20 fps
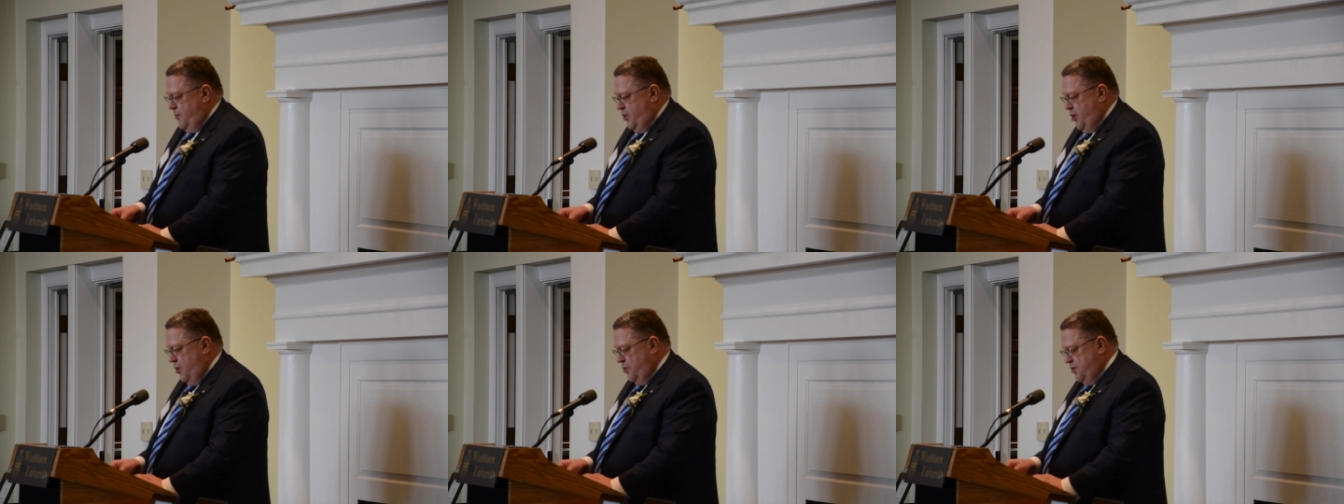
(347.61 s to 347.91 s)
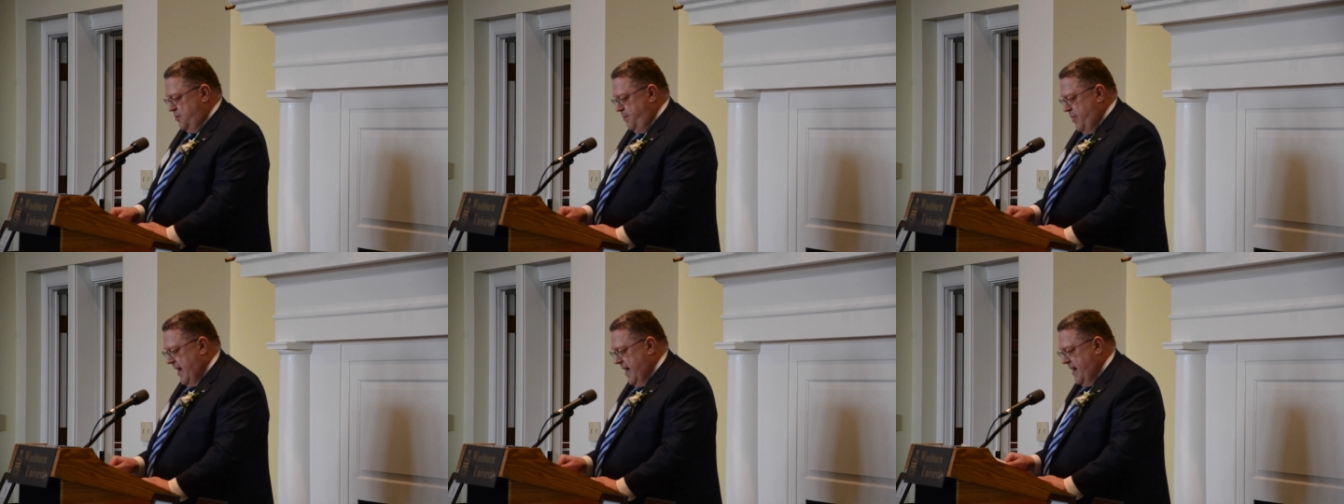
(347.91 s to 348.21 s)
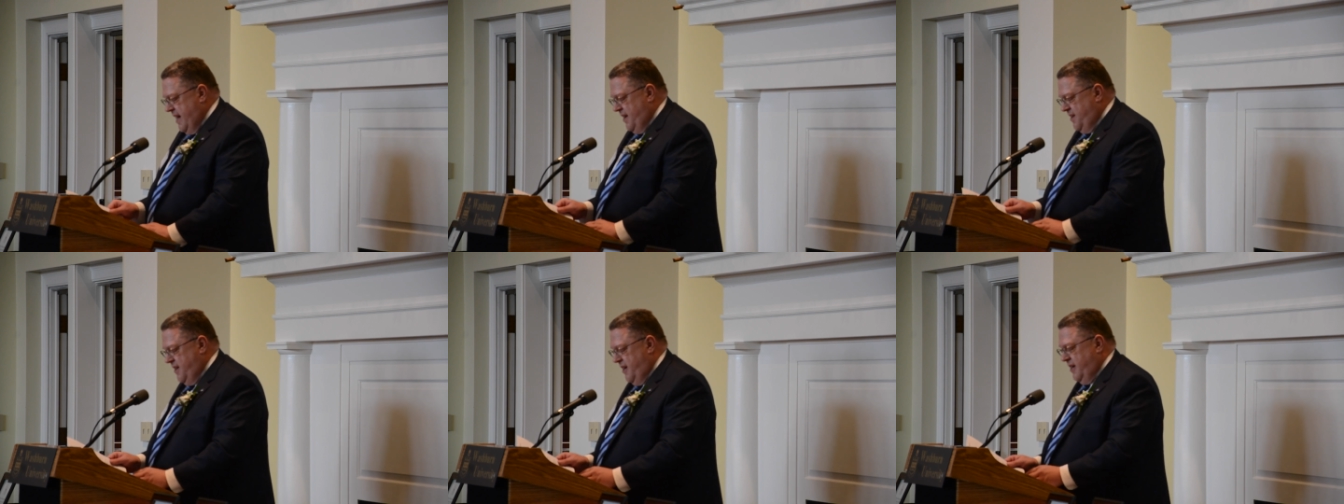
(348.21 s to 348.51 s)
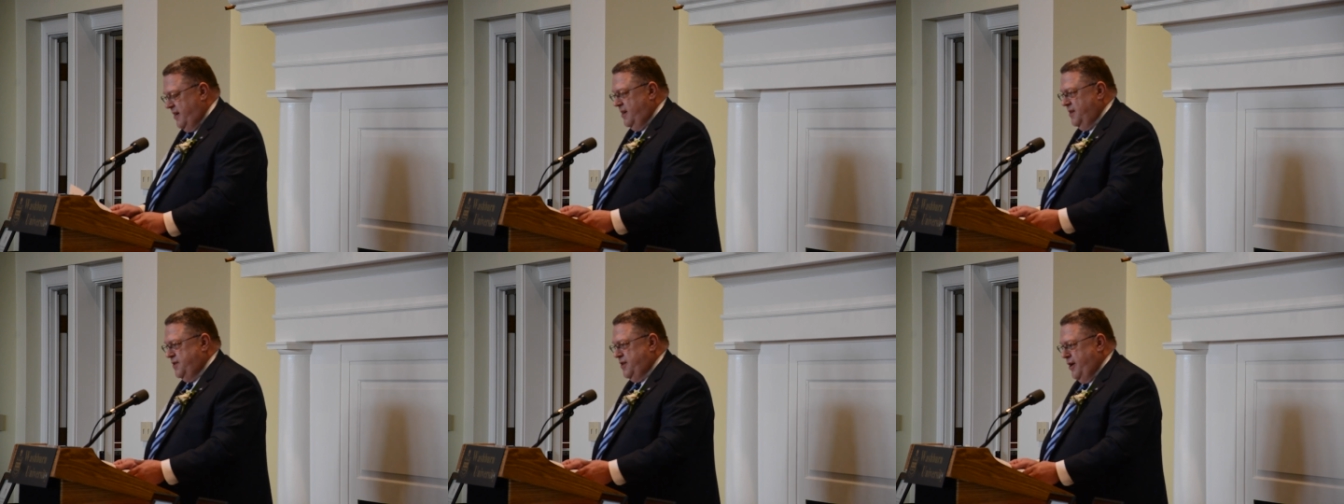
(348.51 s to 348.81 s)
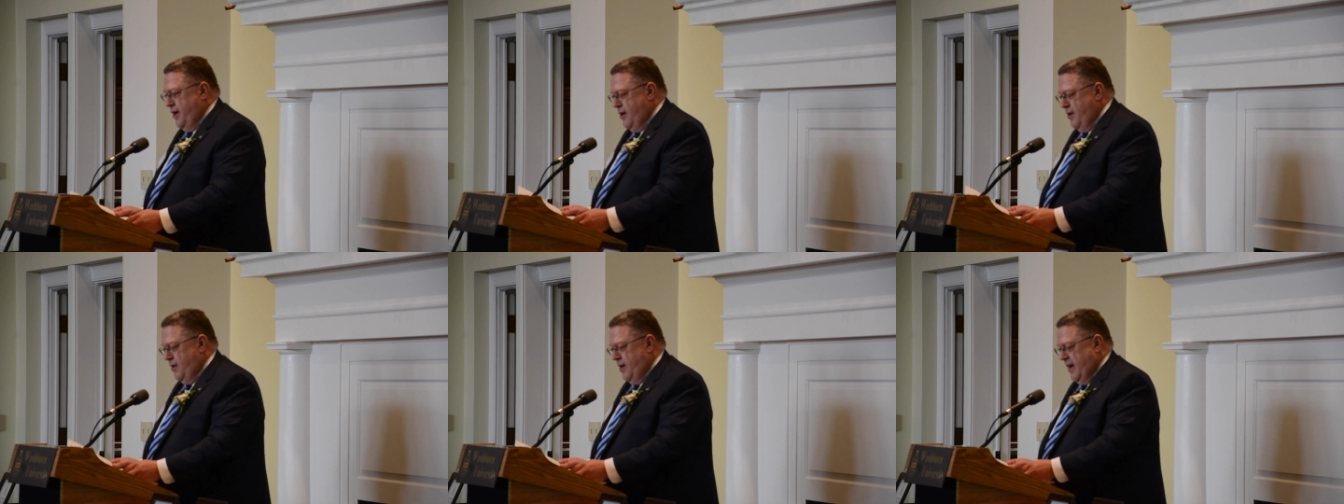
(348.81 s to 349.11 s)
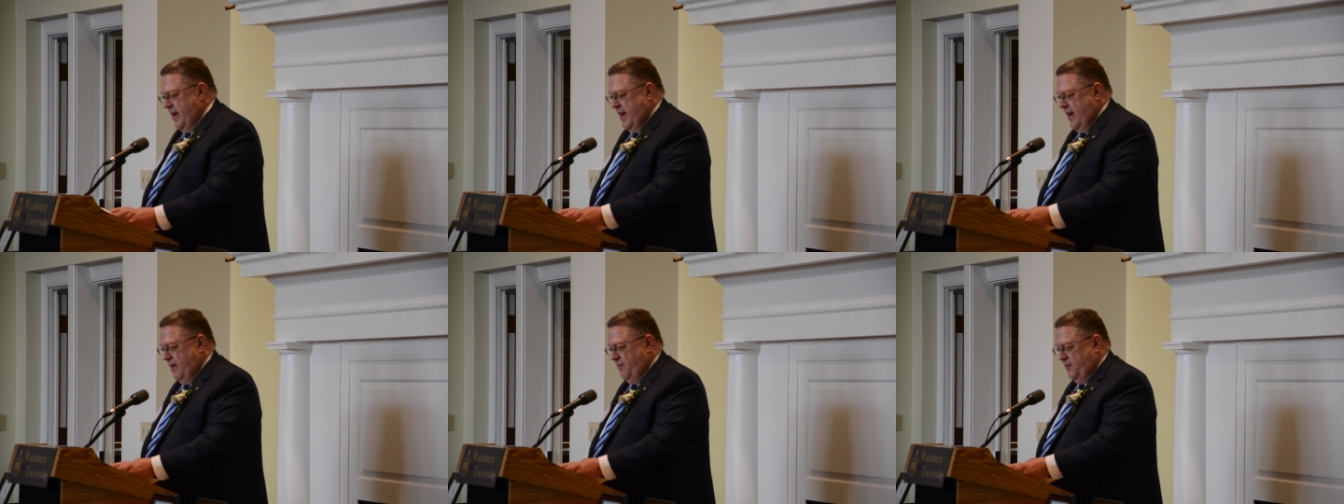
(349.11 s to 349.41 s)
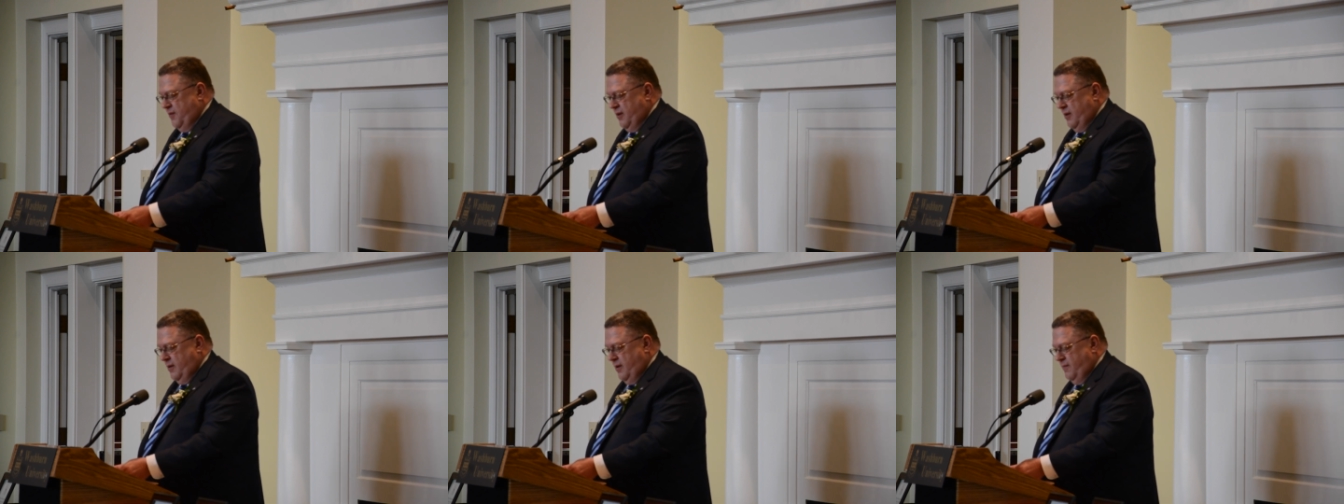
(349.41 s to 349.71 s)
Coach Patty Dick is here, and I
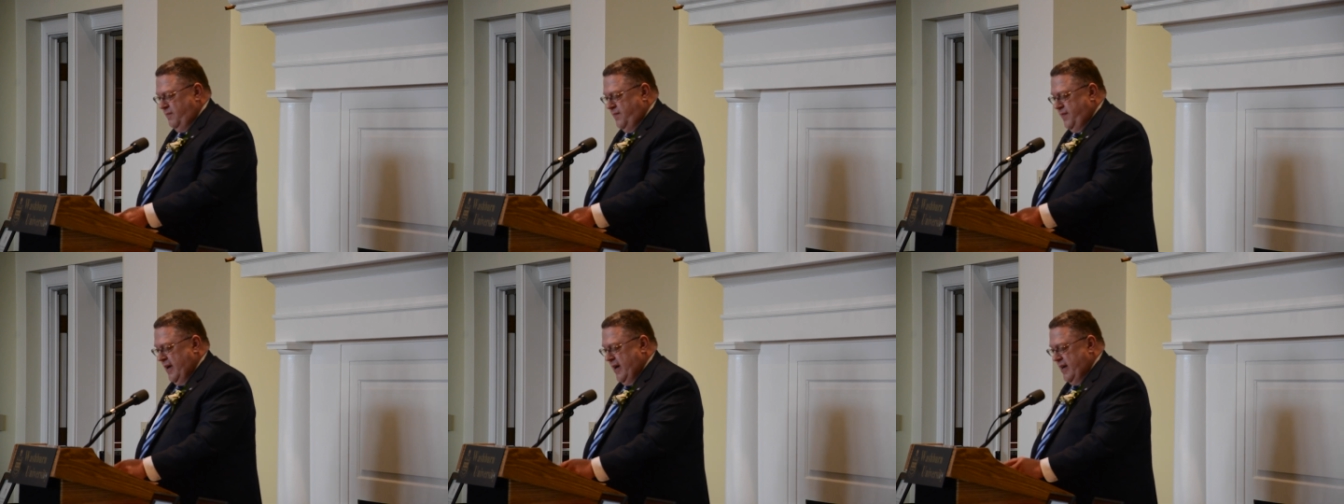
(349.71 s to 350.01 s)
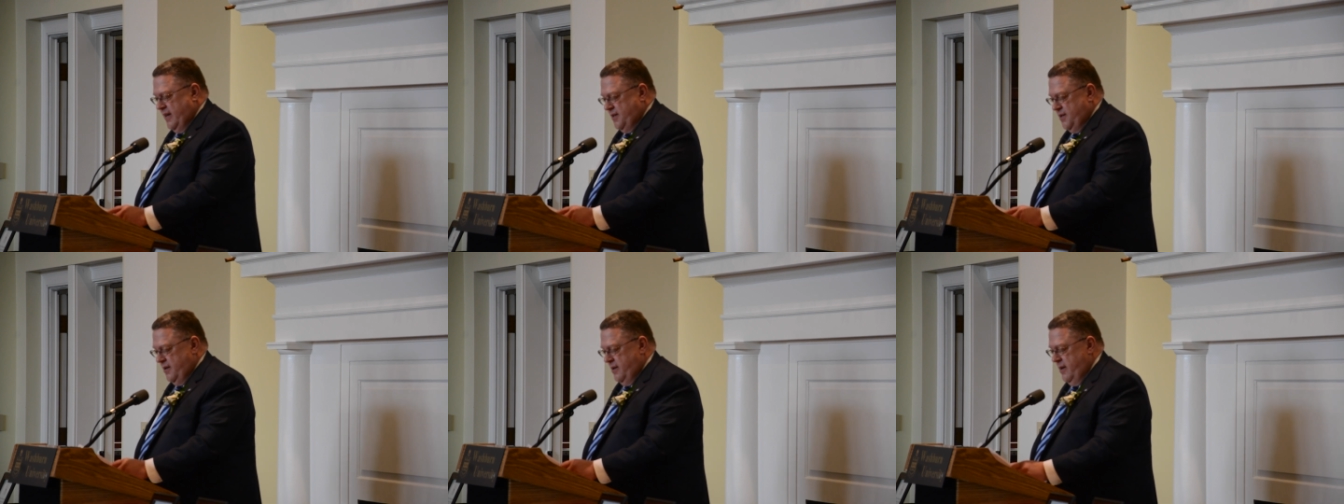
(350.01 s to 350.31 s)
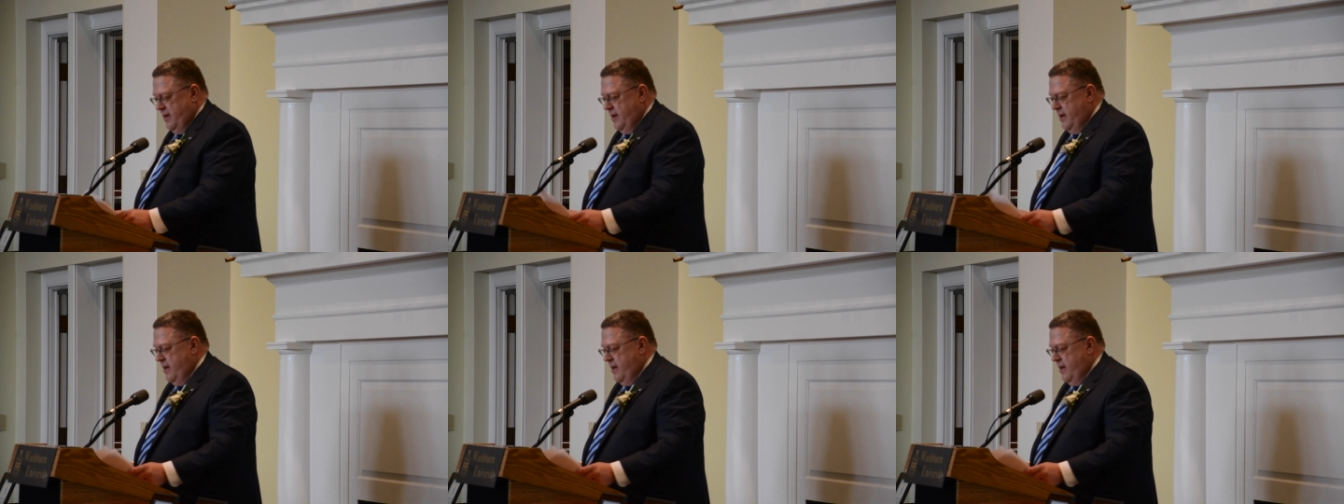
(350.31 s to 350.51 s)
have to confess,